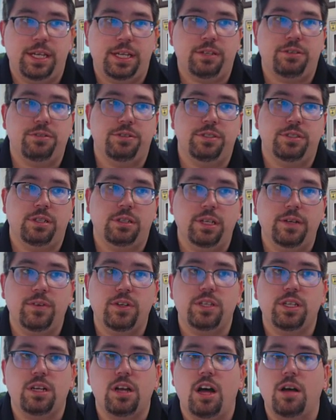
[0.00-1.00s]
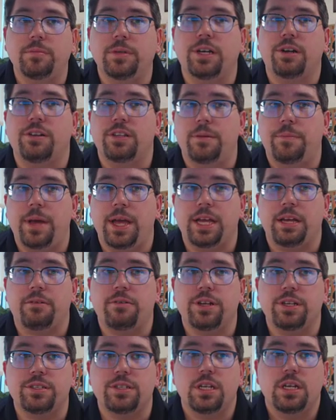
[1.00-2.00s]
That includes the liver, the gallbladder, and the
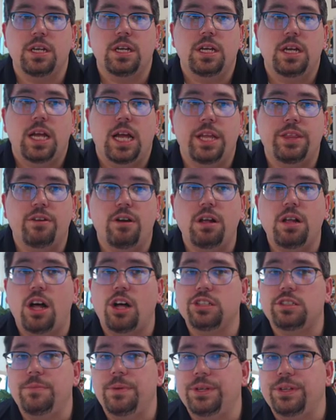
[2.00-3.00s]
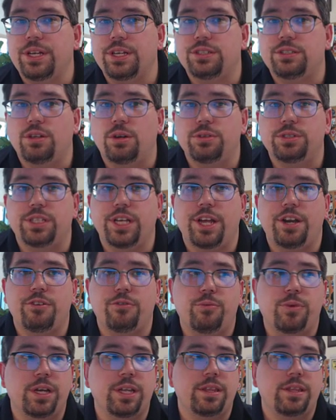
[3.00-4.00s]
pancreas, and they're all ultimately
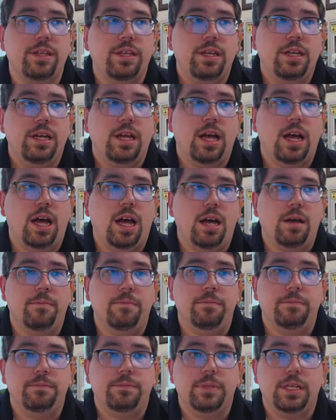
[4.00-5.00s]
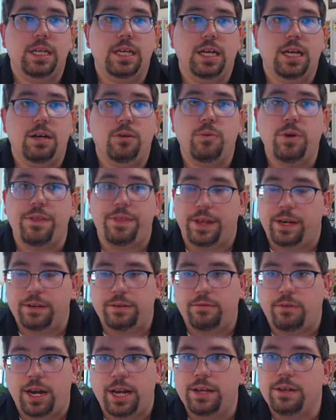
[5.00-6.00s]
associated with um, uh, with
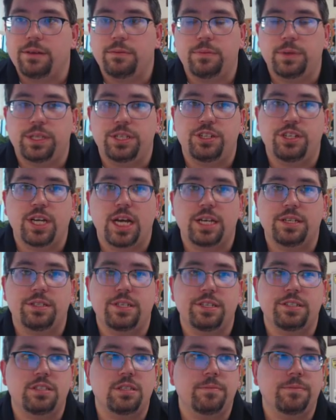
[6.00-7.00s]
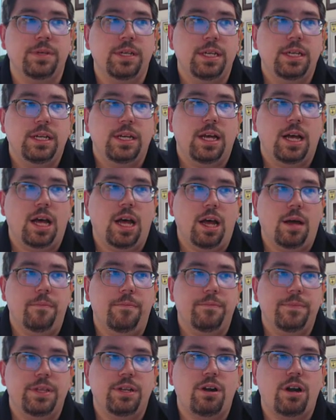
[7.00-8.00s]
it, right? With the GI system,
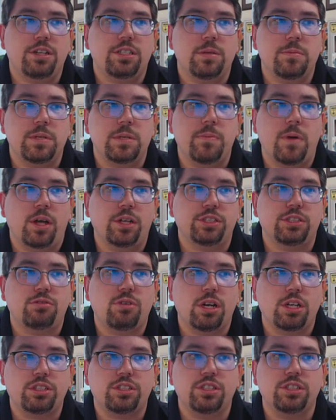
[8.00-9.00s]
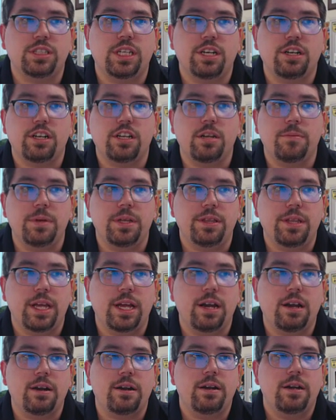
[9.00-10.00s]
um, there are some small structures that are going to be
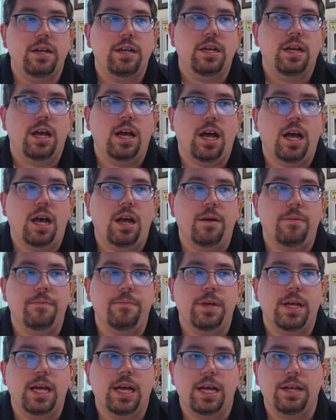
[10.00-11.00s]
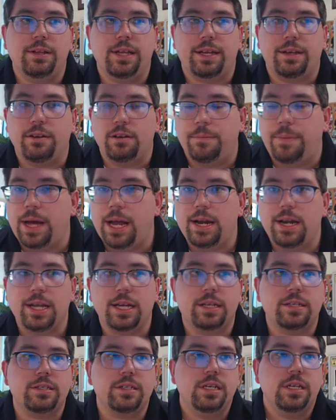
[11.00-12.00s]
there, um, uh, like your
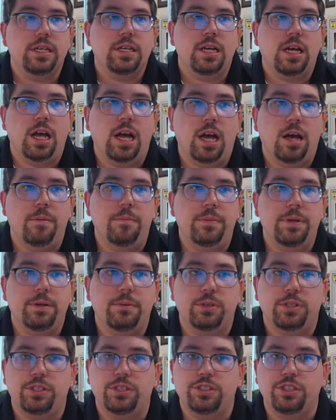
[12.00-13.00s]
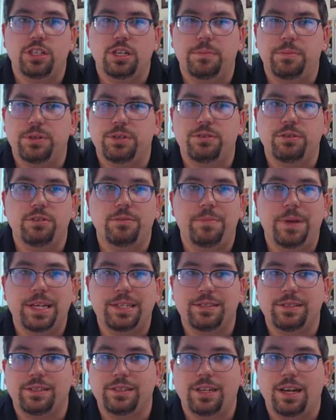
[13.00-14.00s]
appendix, uh, which is going to protrude
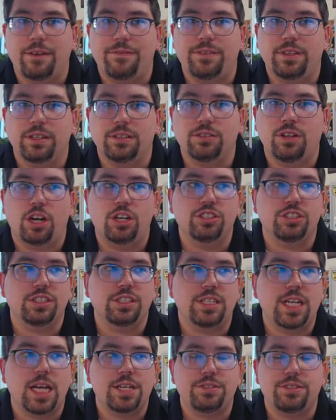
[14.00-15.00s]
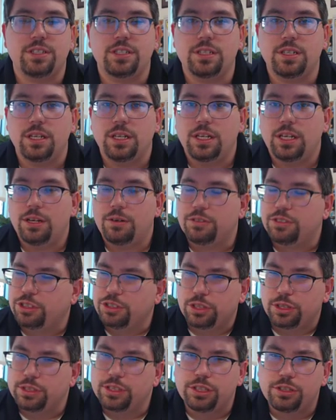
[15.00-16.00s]
basically off the large intestine
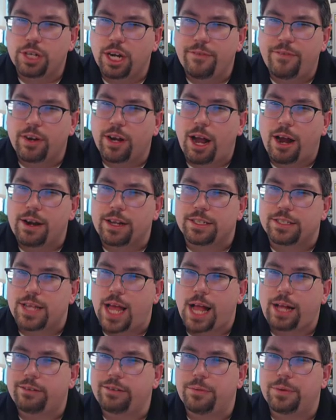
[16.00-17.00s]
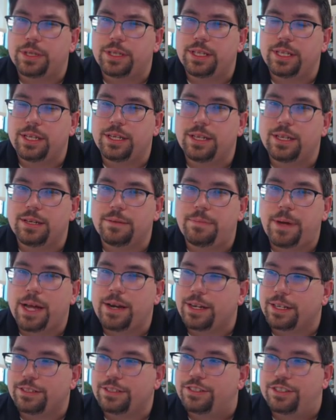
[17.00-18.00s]
still trying to figure out exactly what the
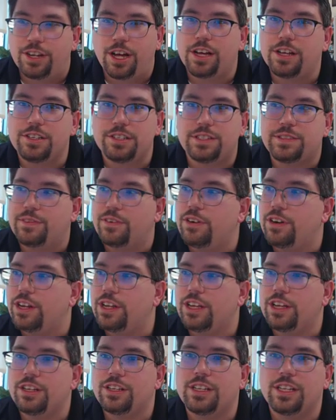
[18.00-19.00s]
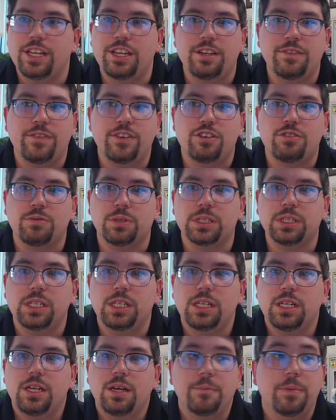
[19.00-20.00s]
appendix does for an individual,
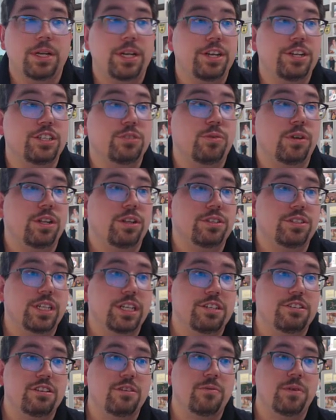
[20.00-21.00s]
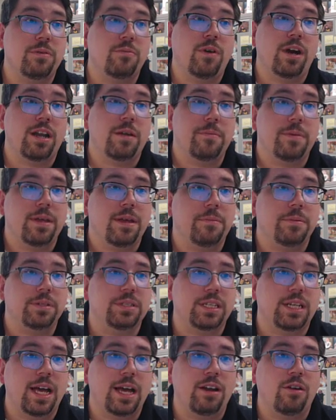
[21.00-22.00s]
but it is one of those things that we want to be
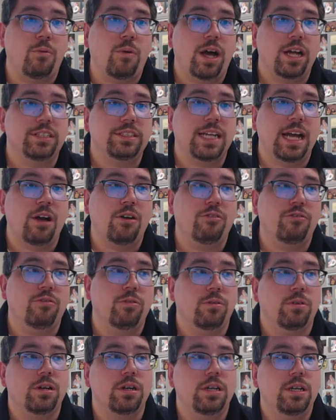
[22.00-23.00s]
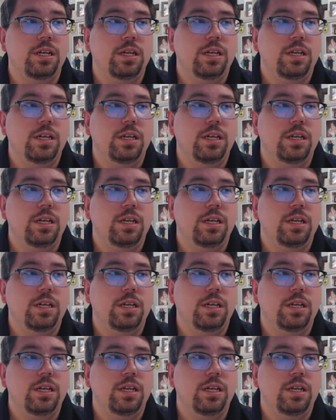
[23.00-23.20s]
able to kind of watch out for.